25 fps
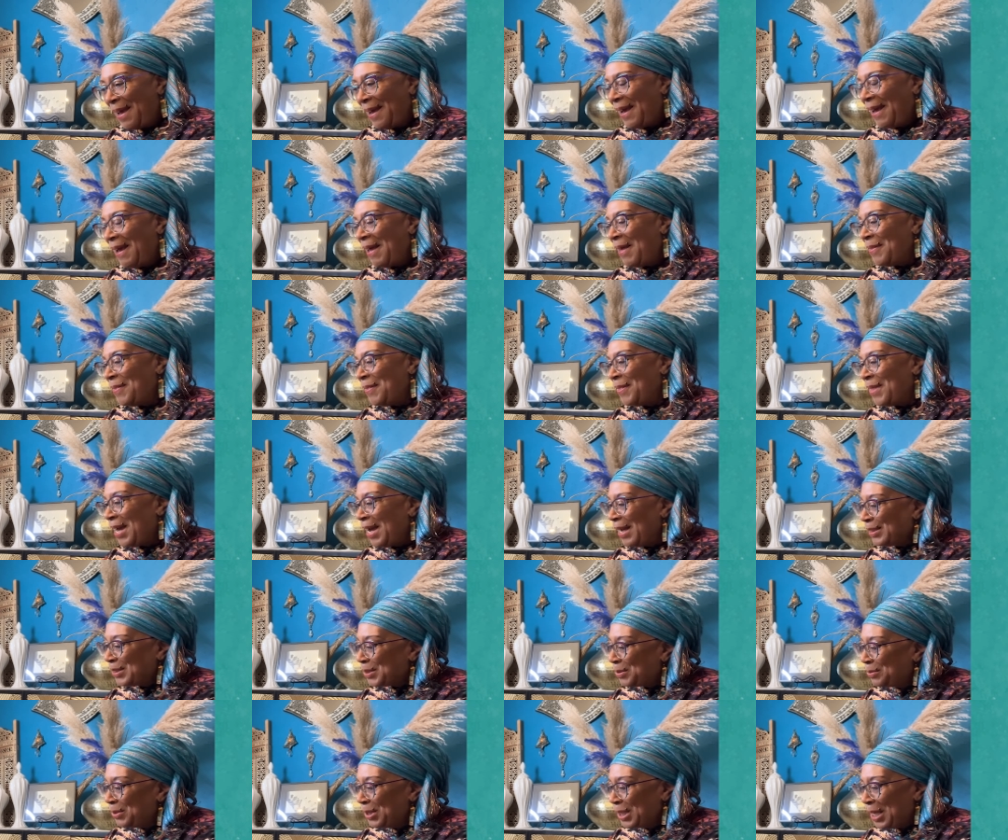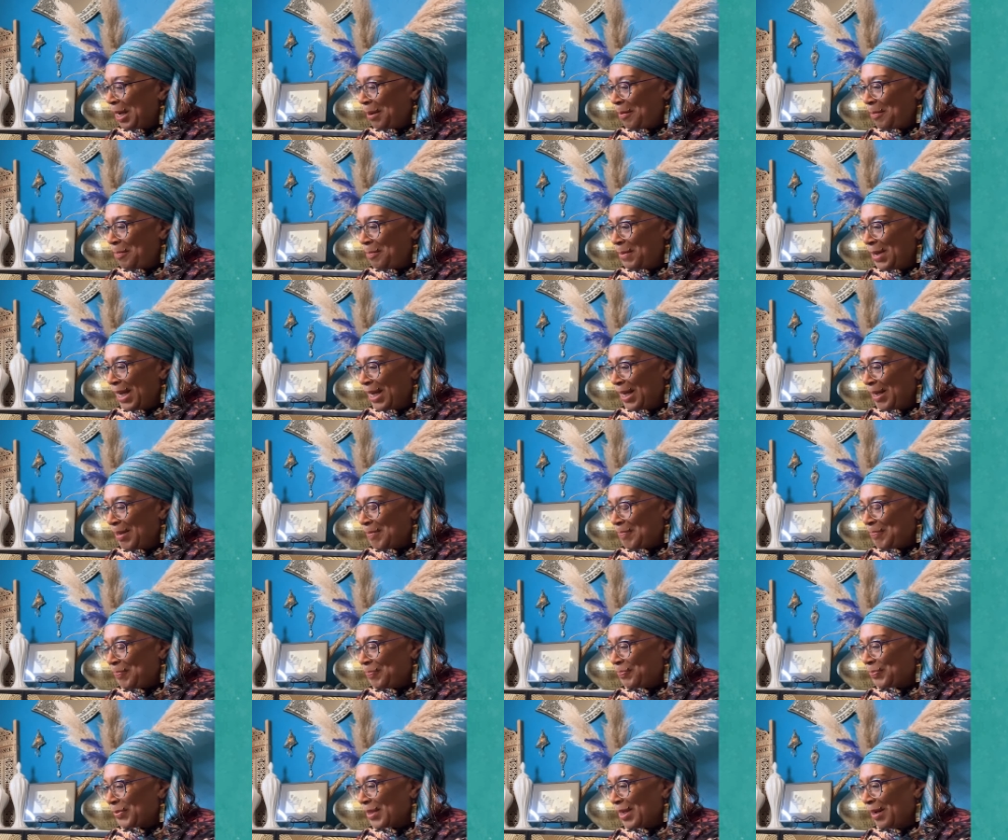and that's when i
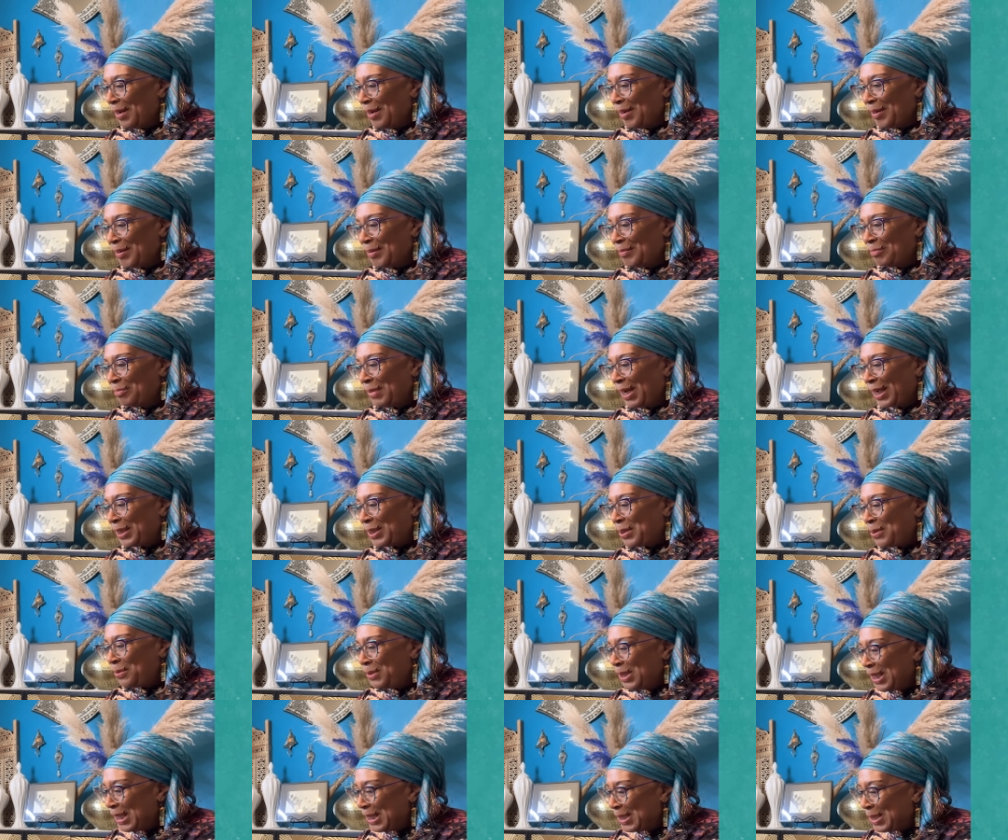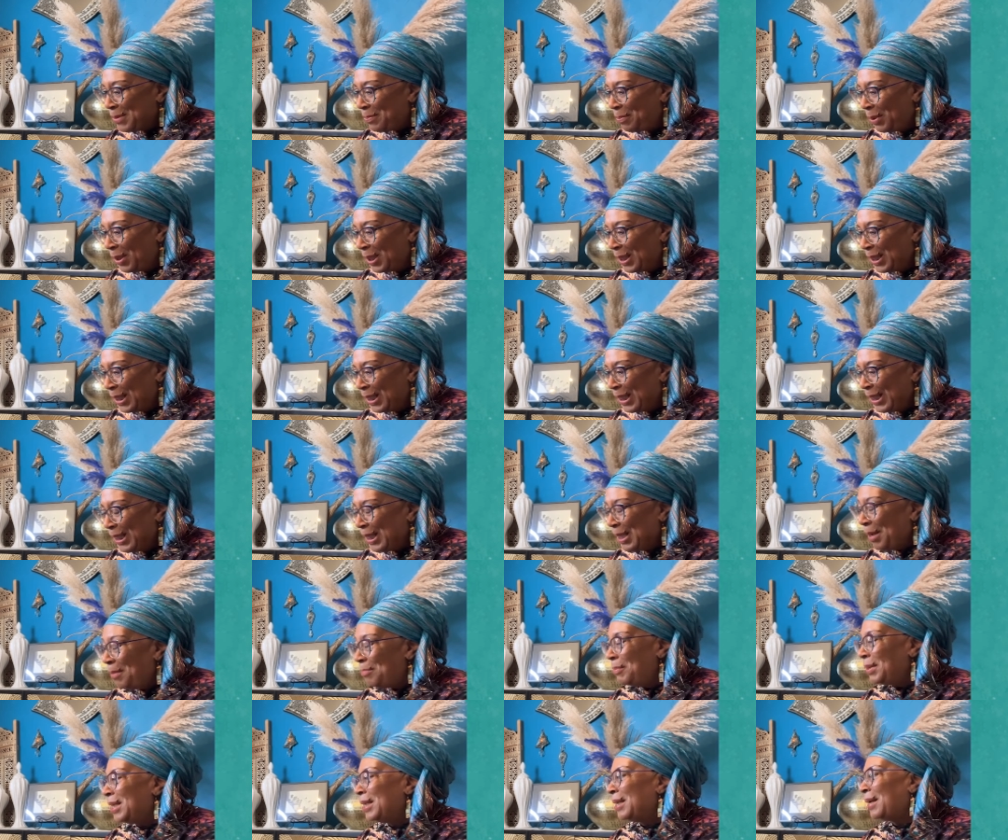met uh, my queen's buddy
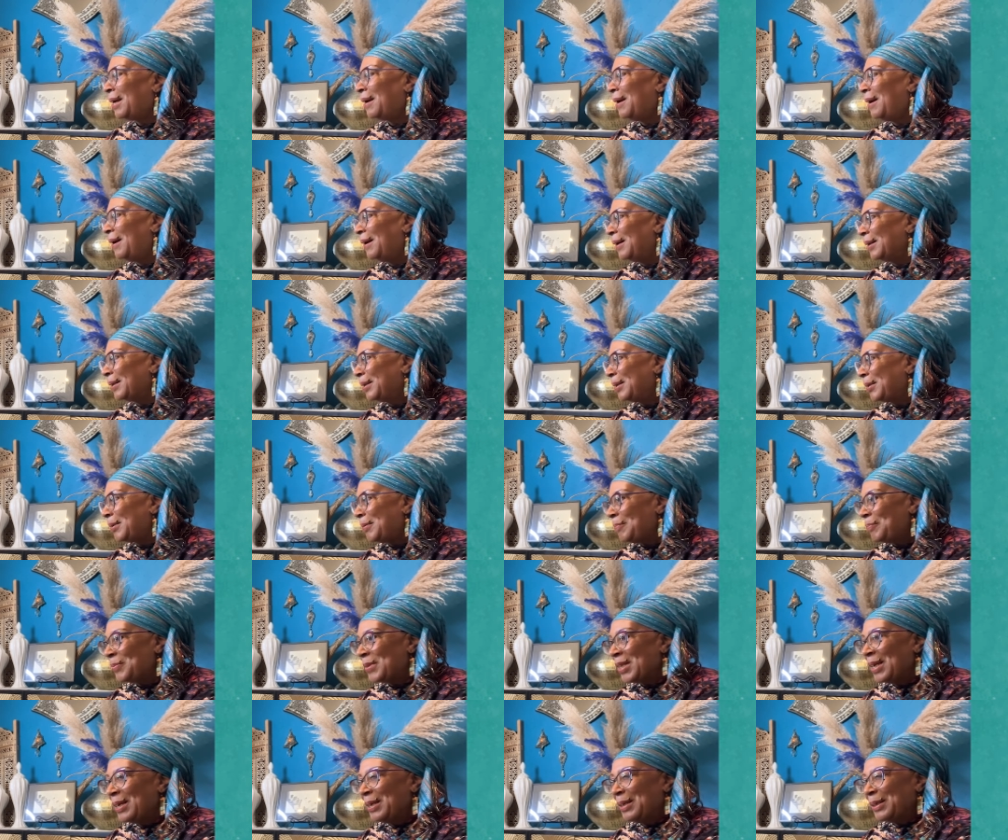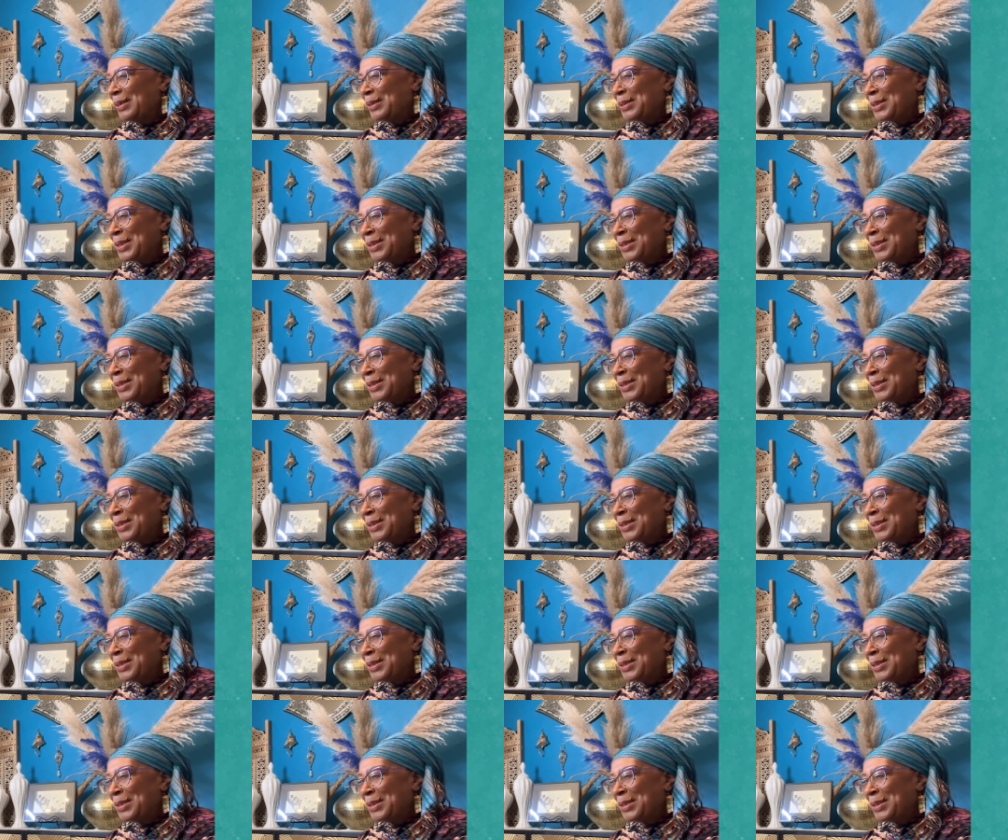amina haq because mm-hmm.